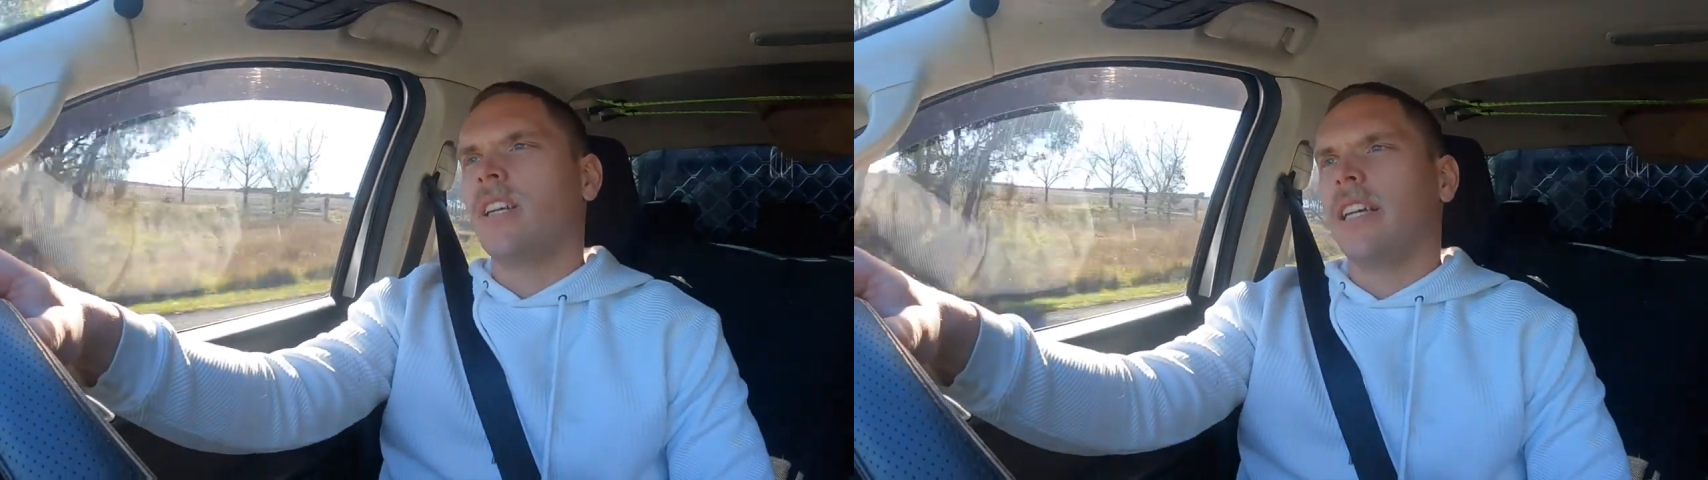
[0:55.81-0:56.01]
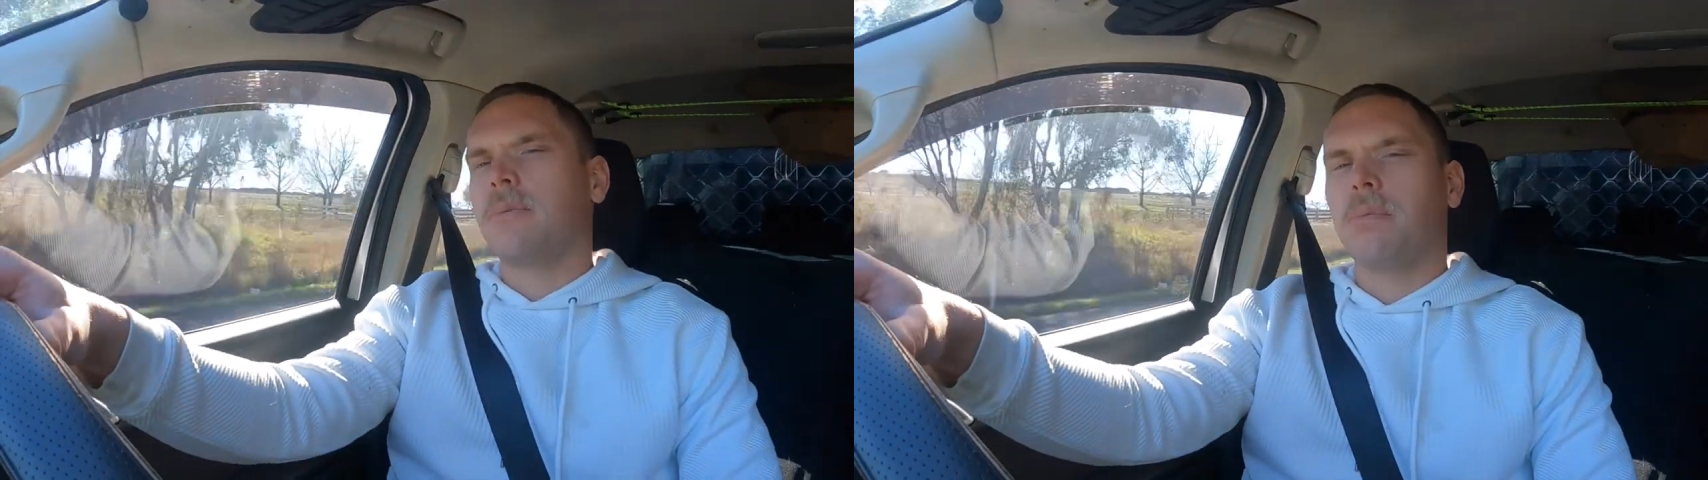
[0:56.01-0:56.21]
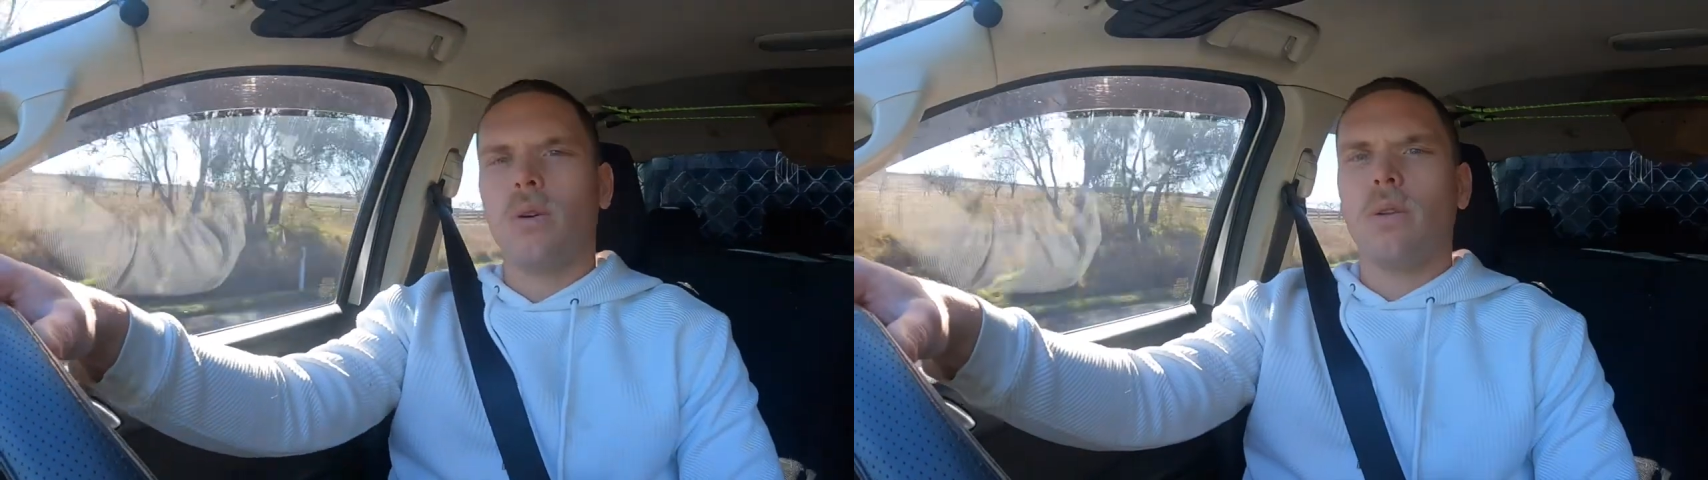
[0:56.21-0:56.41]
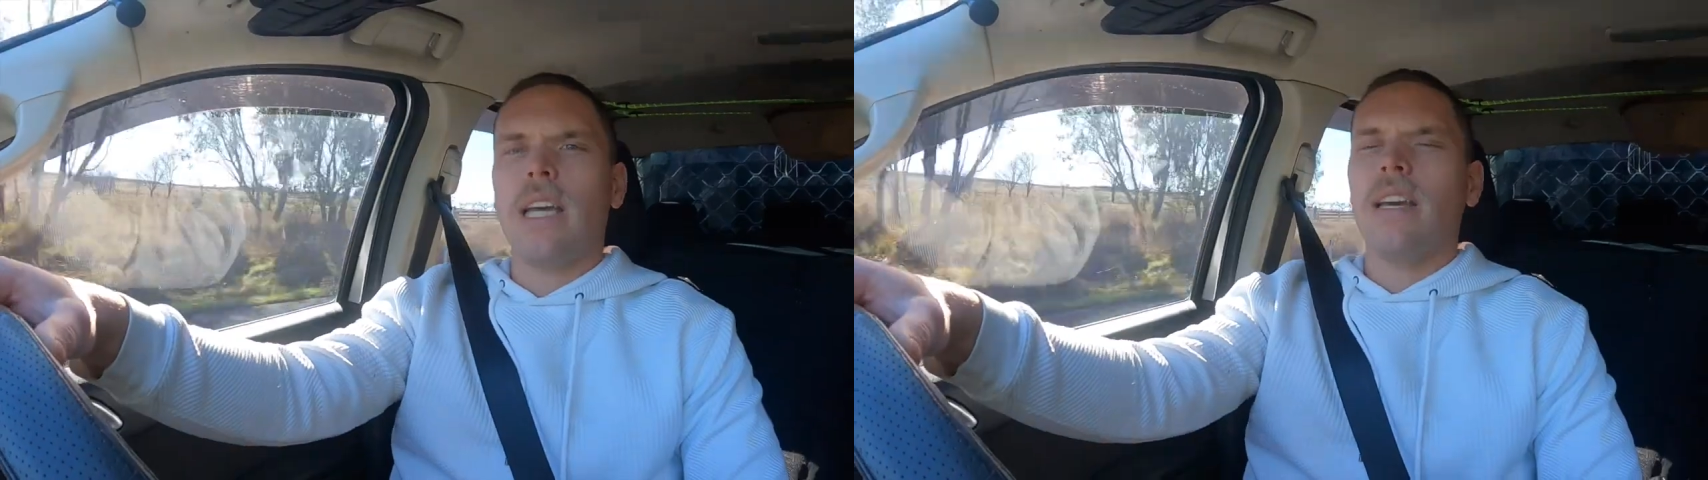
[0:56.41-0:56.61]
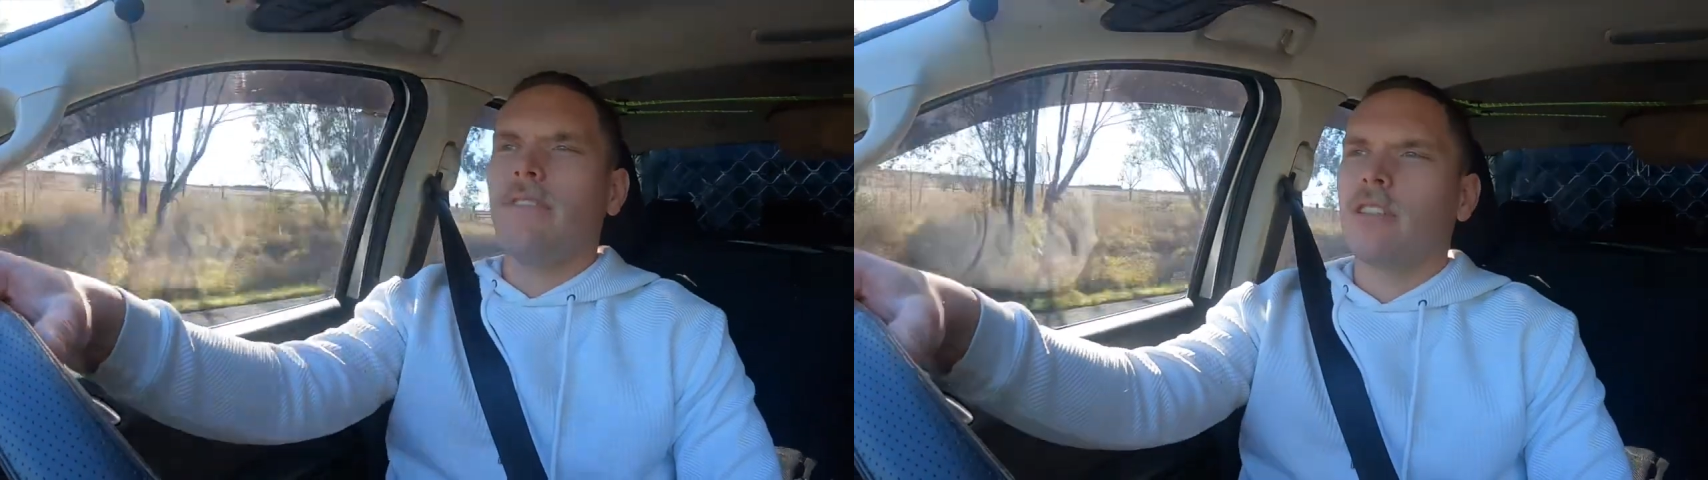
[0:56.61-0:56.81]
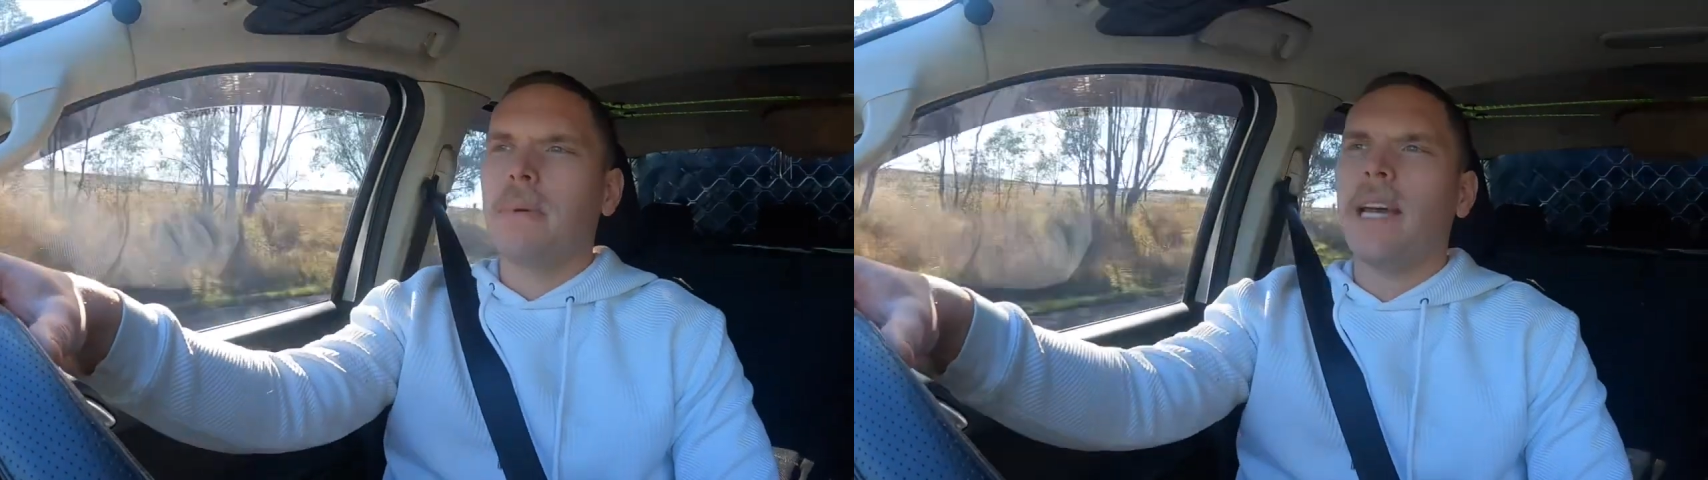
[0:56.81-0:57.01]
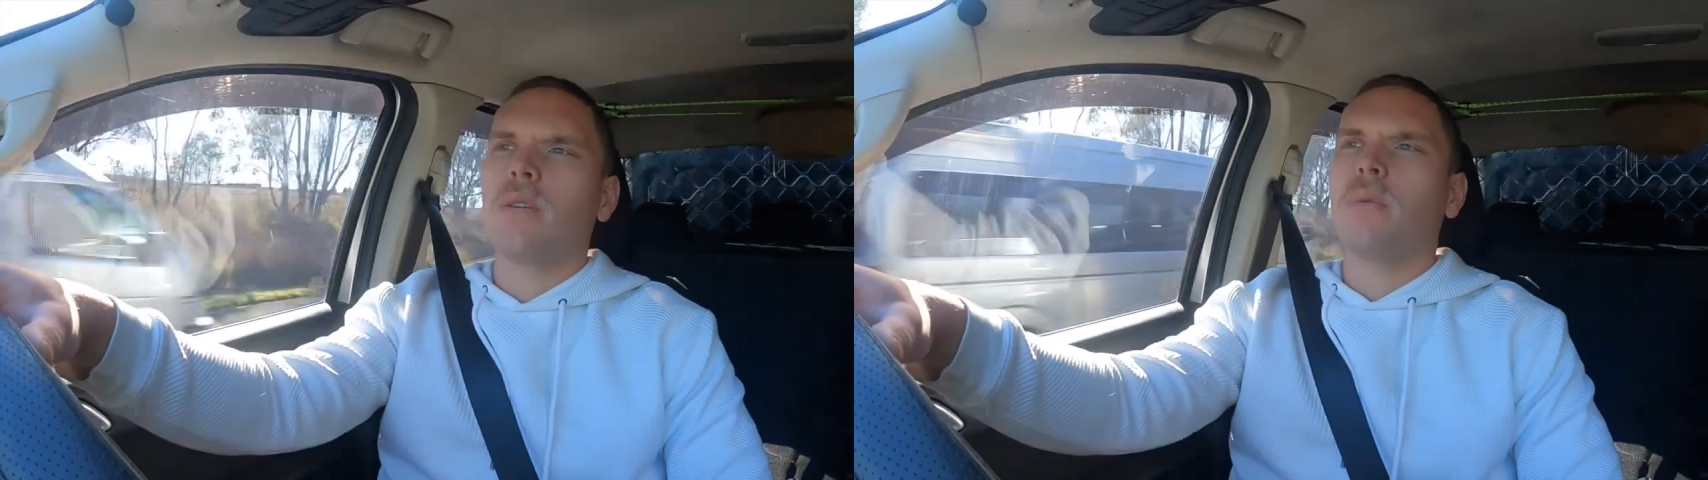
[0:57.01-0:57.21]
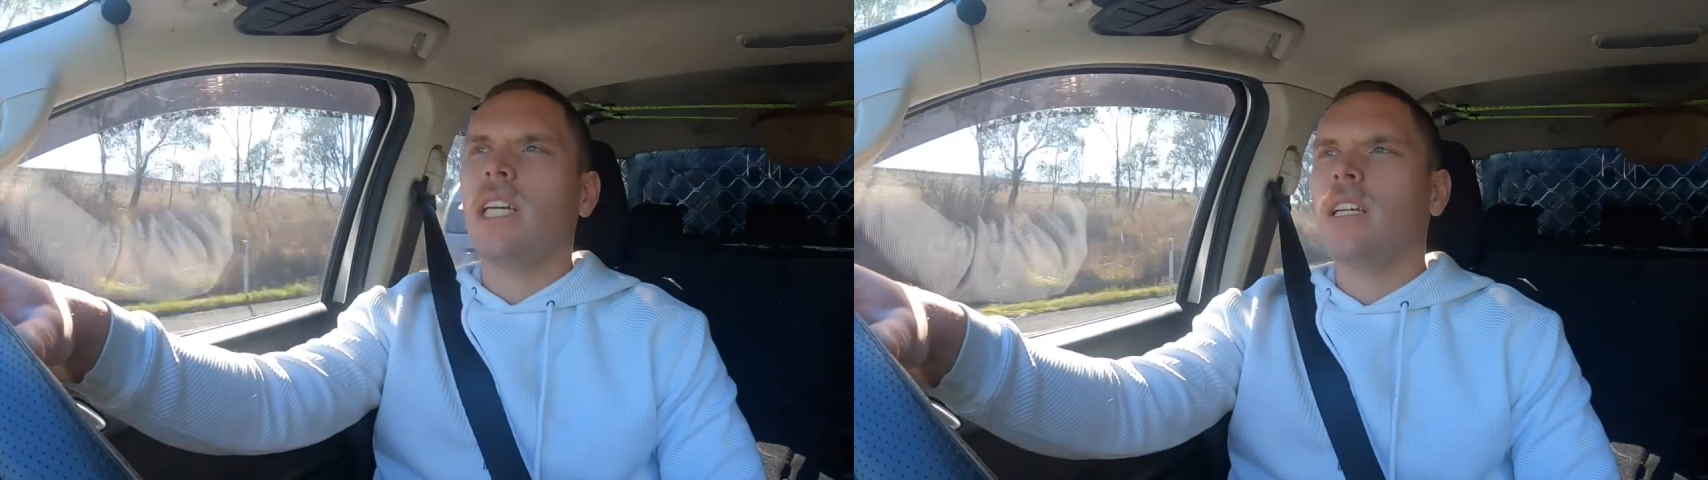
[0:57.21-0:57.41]
explore there for about
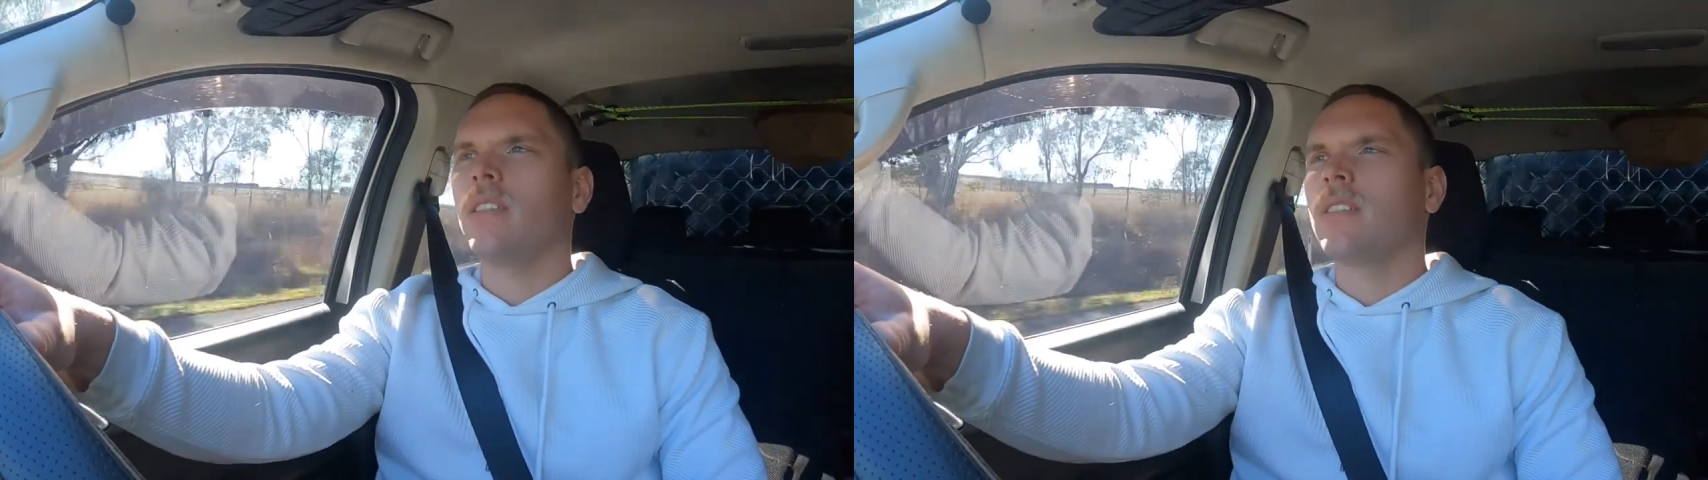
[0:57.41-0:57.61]
a week,